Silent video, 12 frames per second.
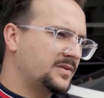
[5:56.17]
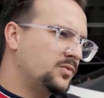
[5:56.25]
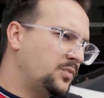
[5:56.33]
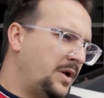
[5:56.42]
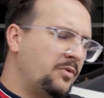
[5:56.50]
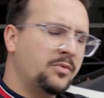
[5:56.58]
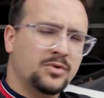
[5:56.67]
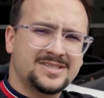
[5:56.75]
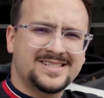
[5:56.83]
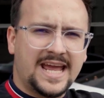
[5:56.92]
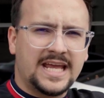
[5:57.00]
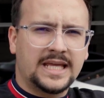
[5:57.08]
Where we were
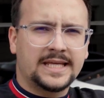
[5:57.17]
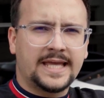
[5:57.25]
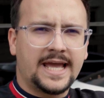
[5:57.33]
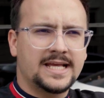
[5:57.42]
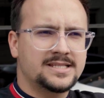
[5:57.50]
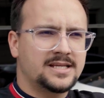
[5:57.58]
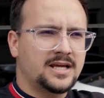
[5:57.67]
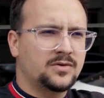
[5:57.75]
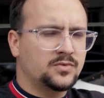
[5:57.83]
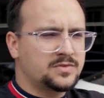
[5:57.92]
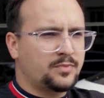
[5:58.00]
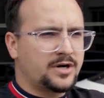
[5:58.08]
staying in
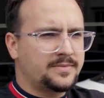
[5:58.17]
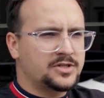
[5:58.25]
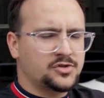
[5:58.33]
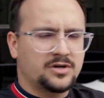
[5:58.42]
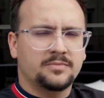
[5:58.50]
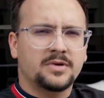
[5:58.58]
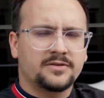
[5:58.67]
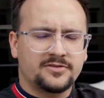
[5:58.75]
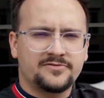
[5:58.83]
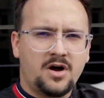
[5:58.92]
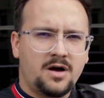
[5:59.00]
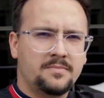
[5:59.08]
KZN was pretty much on a bit of a
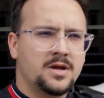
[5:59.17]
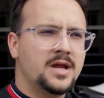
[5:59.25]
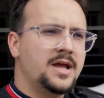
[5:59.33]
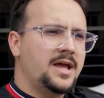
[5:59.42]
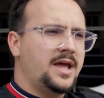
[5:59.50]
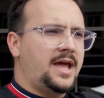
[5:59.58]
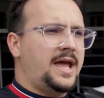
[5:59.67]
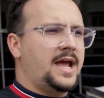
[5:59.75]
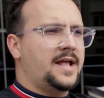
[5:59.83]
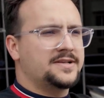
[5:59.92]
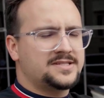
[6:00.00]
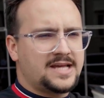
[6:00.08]
farm,
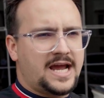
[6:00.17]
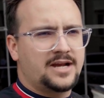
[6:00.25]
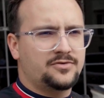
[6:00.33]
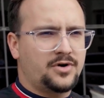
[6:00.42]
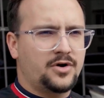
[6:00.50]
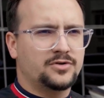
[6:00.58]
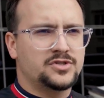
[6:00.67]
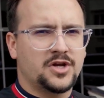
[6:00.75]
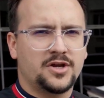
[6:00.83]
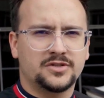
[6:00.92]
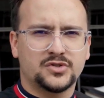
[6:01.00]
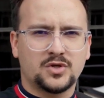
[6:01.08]
and the sand road
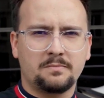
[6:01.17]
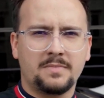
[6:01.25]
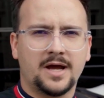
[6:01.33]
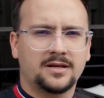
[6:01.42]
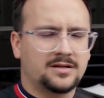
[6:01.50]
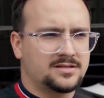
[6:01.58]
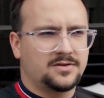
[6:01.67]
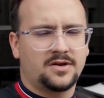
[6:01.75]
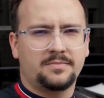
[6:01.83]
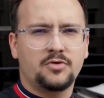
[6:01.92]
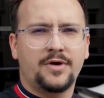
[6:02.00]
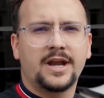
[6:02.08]
turned into mud because it
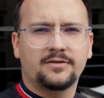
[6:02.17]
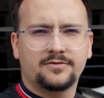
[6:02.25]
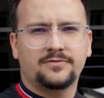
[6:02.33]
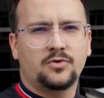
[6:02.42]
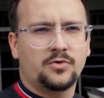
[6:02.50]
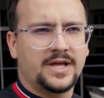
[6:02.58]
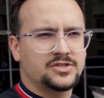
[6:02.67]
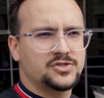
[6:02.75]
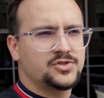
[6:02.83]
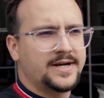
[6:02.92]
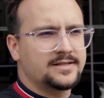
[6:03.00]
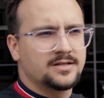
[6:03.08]
had been raining for 4
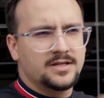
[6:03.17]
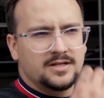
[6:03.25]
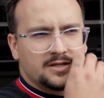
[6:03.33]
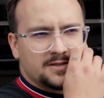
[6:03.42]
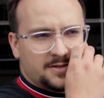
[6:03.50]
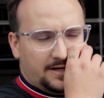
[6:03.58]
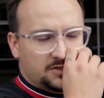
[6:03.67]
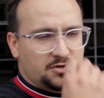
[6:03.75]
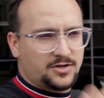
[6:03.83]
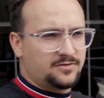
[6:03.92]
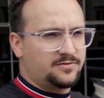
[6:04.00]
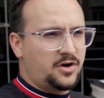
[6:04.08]
straight. So I
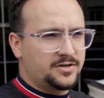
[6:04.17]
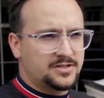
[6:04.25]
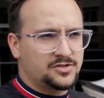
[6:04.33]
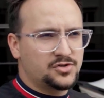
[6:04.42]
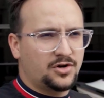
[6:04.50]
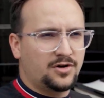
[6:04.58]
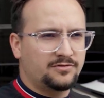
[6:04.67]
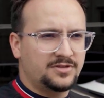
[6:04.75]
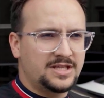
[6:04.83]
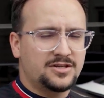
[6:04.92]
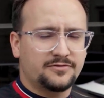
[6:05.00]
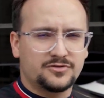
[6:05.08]
took advantage of
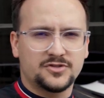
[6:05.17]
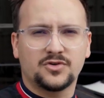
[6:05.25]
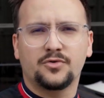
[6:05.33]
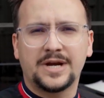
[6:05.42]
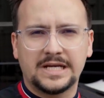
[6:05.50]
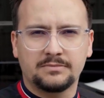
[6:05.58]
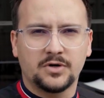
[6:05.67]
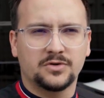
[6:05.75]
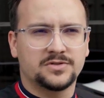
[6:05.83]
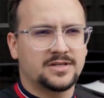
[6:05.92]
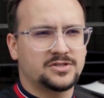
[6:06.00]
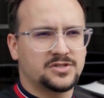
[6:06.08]
the different terrain
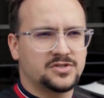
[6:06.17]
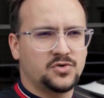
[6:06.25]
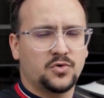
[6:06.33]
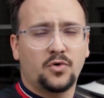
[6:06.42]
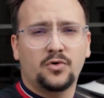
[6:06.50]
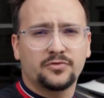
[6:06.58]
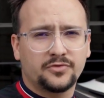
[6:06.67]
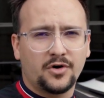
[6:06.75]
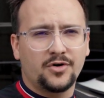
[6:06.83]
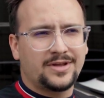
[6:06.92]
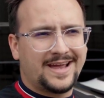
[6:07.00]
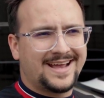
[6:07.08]
modes, such as your
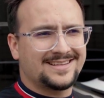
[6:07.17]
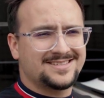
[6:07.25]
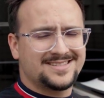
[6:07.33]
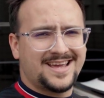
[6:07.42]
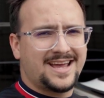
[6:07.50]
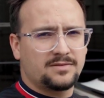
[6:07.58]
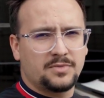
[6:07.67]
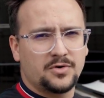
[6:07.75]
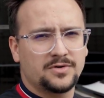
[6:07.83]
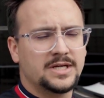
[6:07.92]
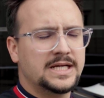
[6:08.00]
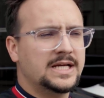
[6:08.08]
off-road and sand
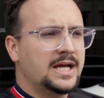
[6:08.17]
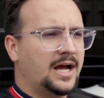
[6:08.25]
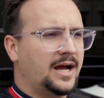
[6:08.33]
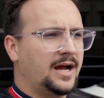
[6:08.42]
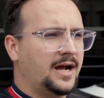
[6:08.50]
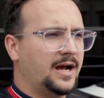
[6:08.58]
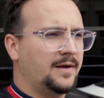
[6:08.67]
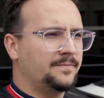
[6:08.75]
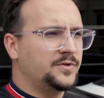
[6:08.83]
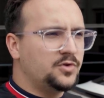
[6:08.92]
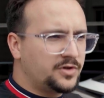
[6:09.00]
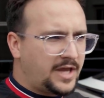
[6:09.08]
mode.
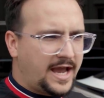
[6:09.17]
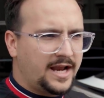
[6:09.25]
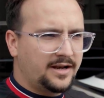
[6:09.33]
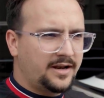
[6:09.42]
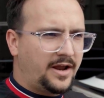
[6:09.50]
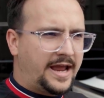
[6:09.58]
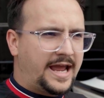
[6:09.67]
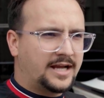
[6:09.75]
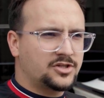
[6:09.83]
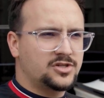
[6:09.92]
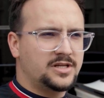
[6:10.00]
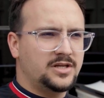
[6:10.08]
You can
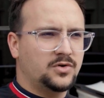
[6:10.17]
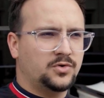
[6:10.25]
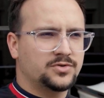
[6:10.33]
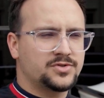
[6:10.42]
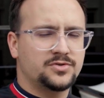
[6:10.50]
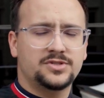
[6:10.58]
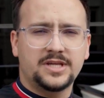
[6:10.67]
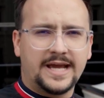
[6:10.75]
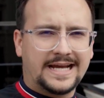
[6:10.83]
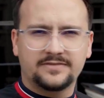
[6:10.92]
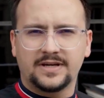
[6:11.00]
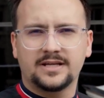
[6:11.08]
actually also
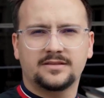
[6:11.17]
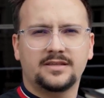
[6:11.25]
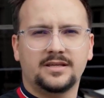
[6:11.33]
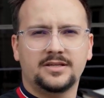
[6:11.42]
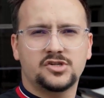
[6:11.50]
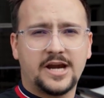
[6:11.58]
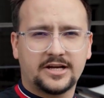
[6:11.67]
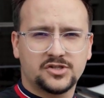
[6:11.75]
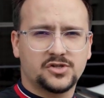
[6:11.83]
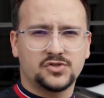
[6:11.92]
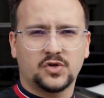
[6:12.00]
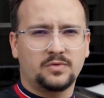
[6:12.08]
deactivate the
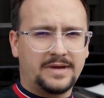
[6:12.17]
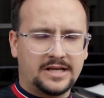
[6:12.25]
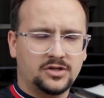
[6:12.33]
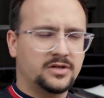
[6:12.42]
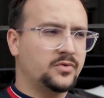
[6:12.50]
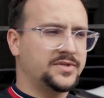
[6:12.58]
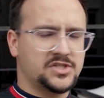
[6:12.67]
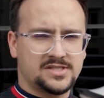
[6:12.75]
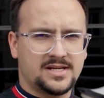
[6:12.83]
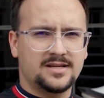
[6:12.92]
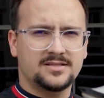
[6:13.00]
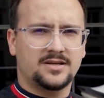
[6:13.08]
traction control manually, which is
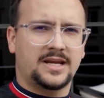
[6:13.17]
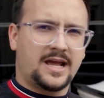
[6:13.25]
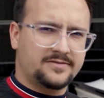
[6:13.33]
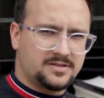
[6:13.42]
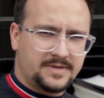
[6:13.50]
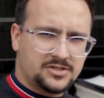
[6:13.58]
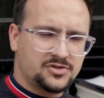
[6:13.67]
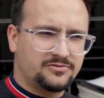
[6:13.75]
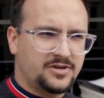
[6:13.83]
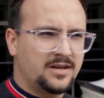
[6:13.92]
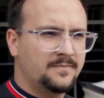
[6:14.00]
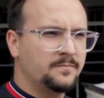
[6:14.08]
nice. You can have some extra
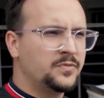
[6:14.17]
fun.